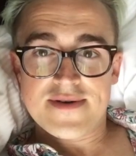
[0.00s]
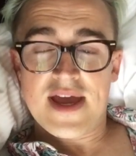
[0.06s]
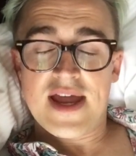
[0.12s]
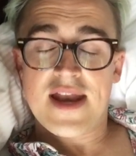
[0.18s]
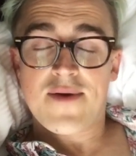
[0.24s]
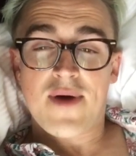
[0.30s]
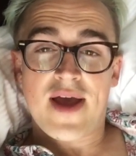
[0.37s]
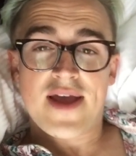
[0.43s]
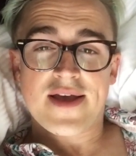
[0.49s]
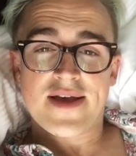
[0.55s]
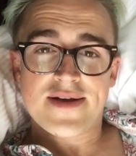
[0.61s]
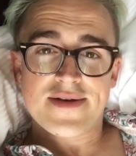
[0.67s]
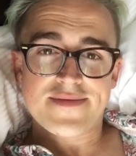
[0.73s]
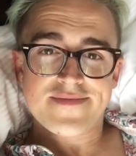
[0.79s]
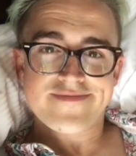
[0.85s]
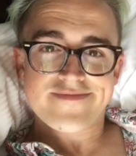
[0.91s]
Anyway,
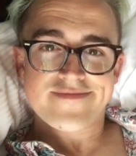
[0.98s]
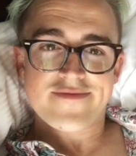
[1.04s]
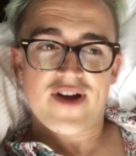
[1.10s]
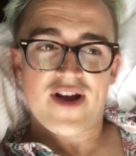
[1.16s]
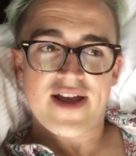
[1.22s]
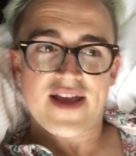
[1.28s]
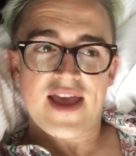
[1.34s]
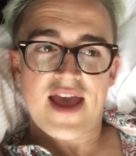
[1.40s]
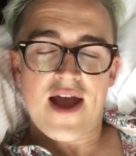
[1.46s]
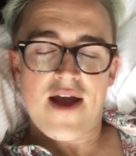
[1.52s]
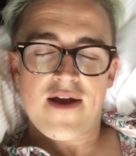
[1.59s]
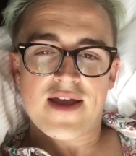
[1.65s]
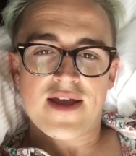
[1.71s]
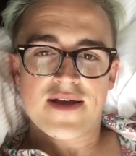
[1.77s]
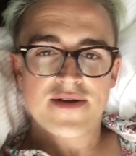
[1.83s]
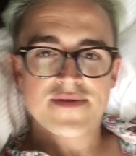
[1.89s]
right,
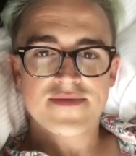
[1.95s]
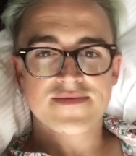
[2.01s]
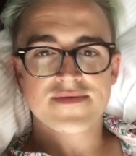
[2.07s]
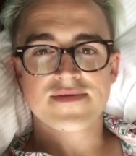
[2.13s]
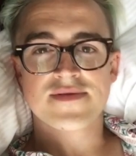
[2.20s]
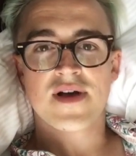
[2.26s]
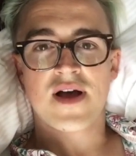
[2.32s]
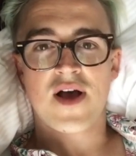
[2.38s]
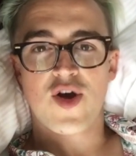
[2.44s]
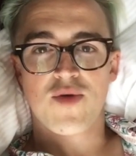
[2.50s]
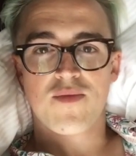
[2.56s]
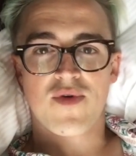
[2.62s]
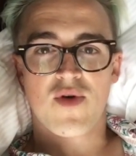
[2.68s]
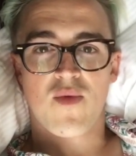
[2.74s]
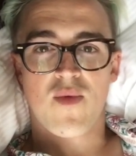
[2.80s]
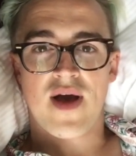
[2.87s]
Carrie. I
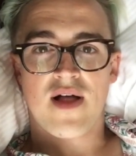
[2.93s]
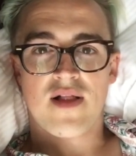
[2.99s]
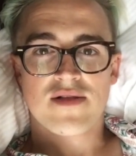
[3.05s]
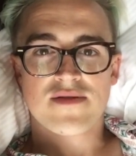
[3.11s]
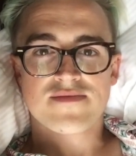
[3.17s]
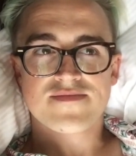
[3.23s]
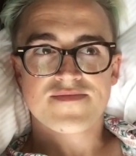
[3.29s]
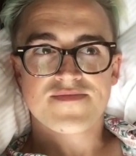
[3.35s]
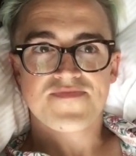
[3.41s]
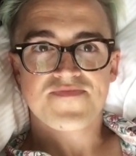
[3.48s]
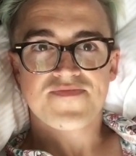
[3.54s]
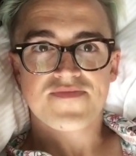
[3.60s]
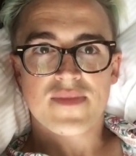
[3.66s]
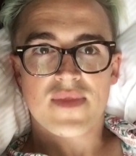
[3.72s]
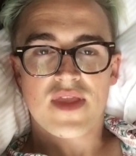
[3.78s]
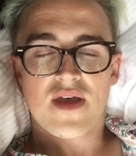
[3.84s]
hope you're well.
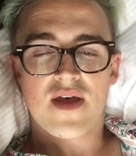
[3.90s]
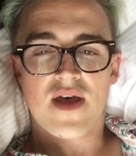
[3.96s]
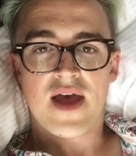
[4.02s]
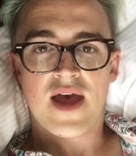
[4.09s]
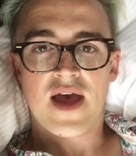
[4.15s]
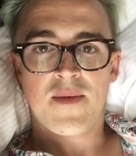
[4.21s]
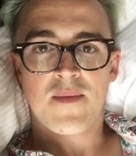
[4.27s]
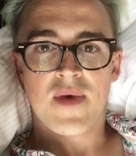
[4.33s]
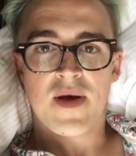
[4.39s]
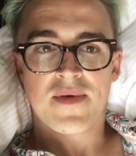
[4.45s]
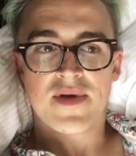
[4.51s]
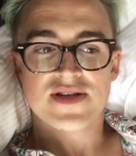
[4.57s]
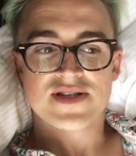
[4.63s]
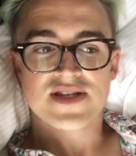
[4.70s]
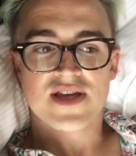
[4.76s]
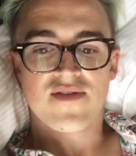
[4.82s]
I'm
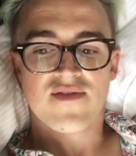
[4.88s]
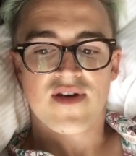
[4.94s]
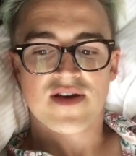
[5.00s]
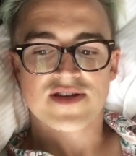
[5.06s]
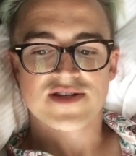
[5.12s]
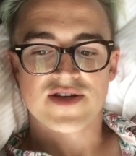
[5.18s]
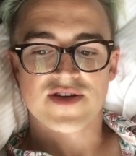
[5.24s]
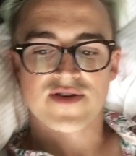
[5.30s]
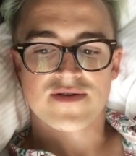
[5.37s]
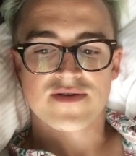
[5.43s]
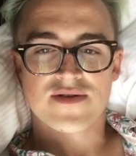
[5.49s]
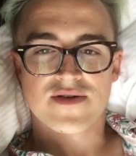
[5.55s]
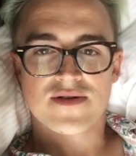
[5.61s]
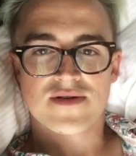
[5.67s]
going to see you very soon.